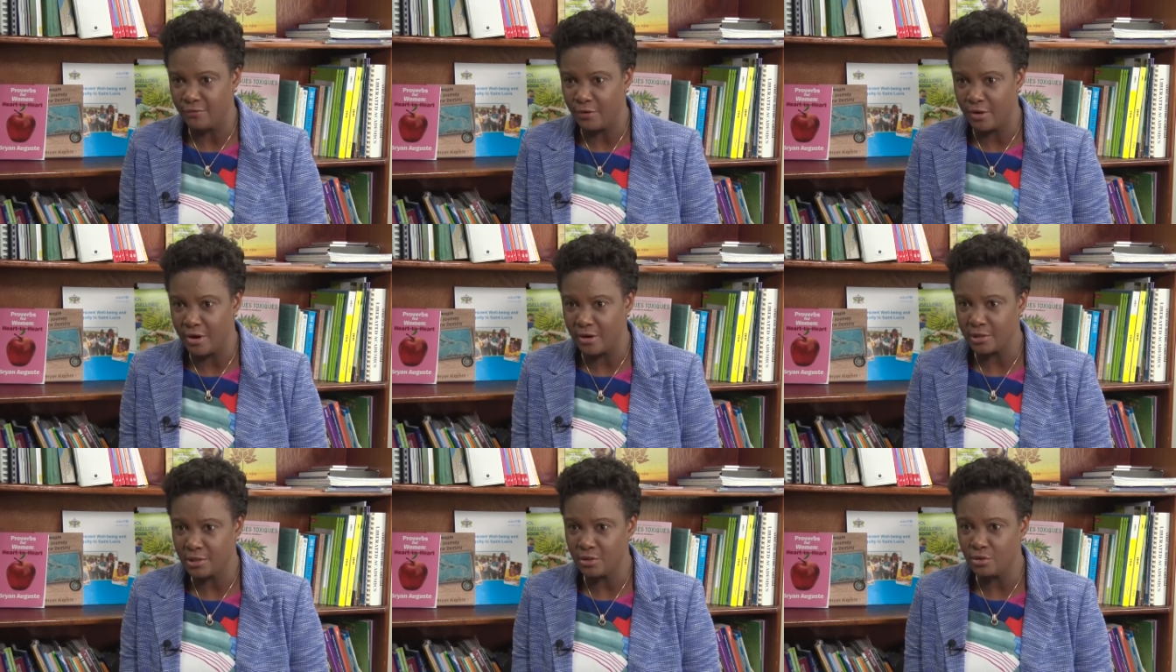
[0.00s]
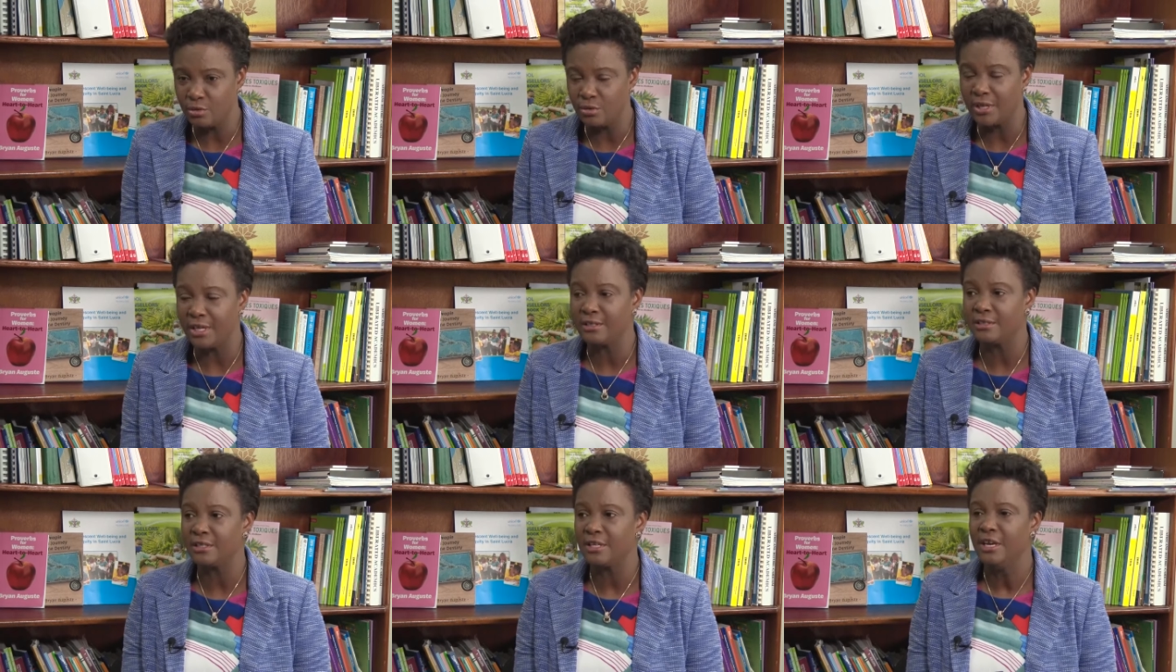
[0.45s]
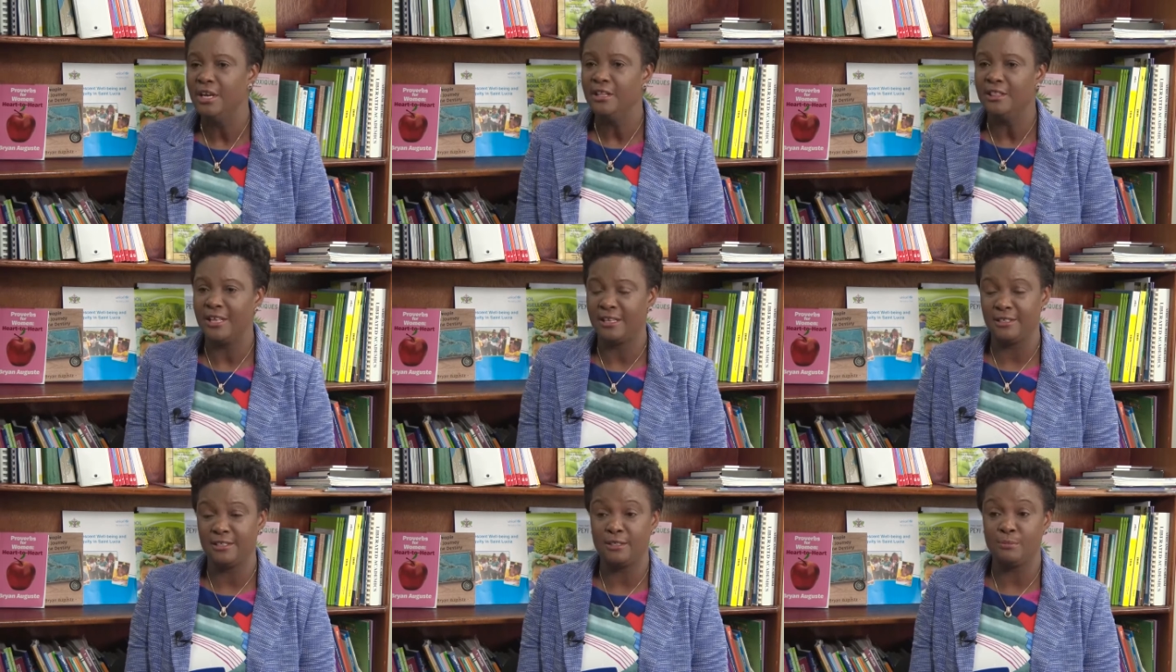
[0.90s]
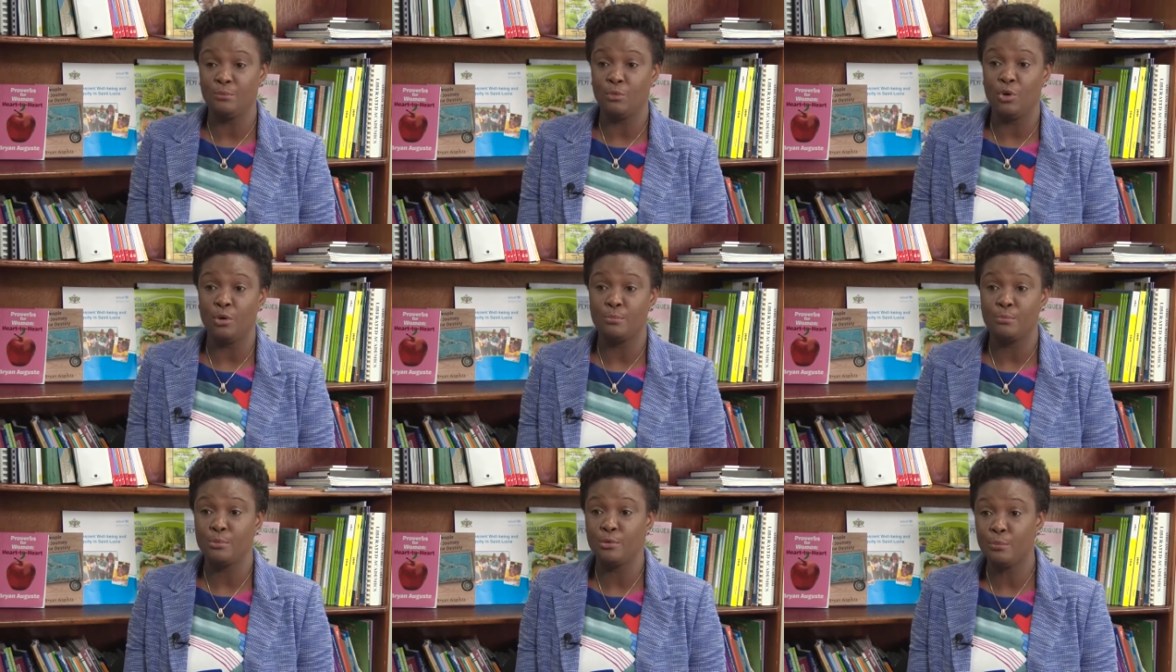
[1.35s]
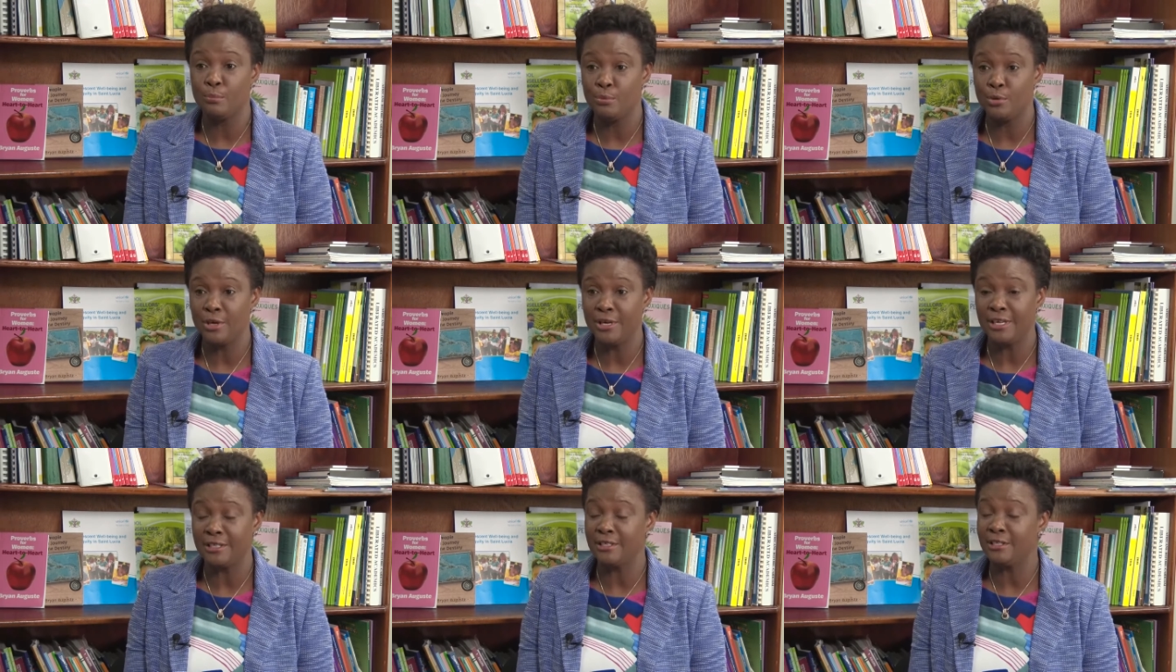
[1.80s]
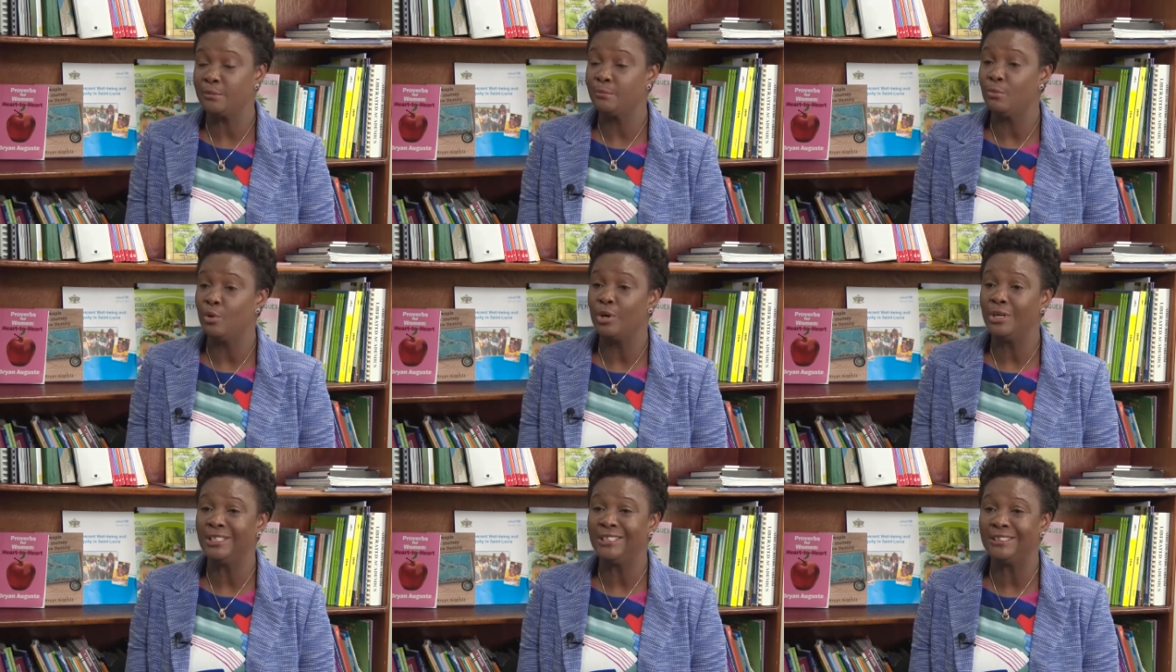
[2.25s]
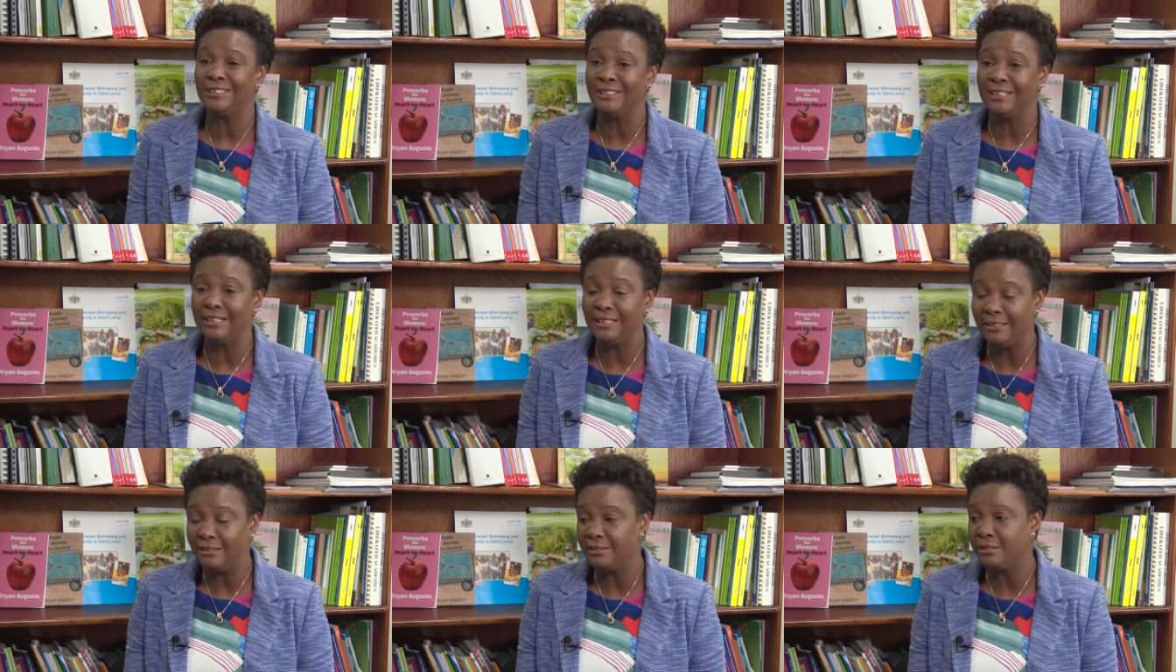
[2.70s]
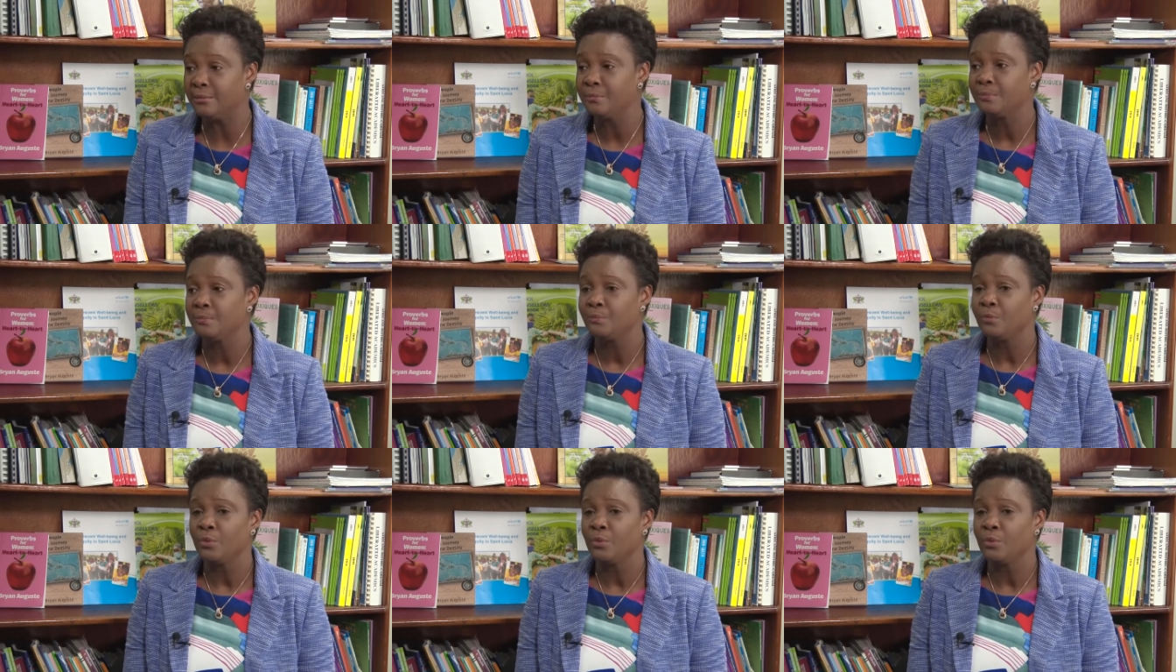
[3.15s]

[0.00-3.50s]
for our students, that is more appropriate, that is more aligned